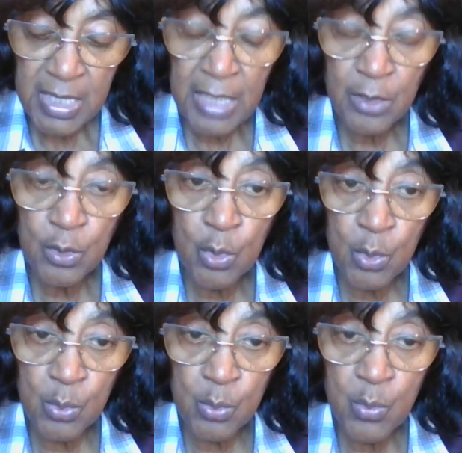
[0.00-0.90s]
and
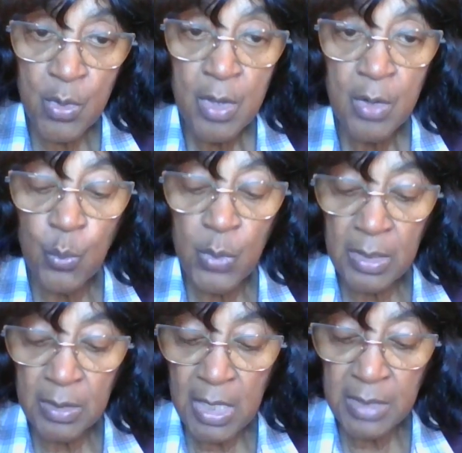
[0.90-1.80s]
who
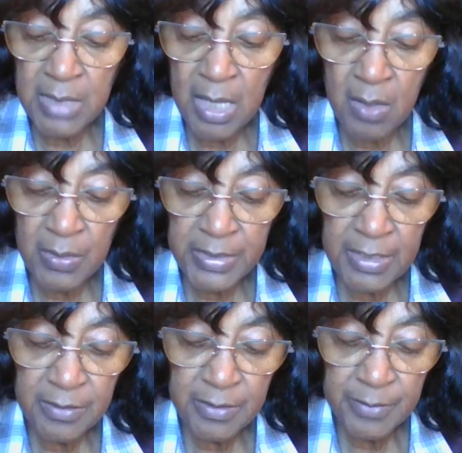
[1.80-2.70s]
will annul
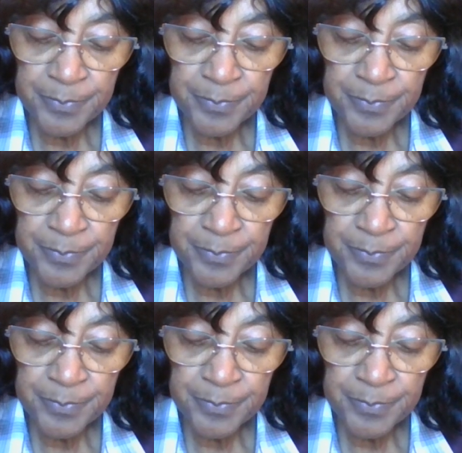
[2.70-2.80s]
it?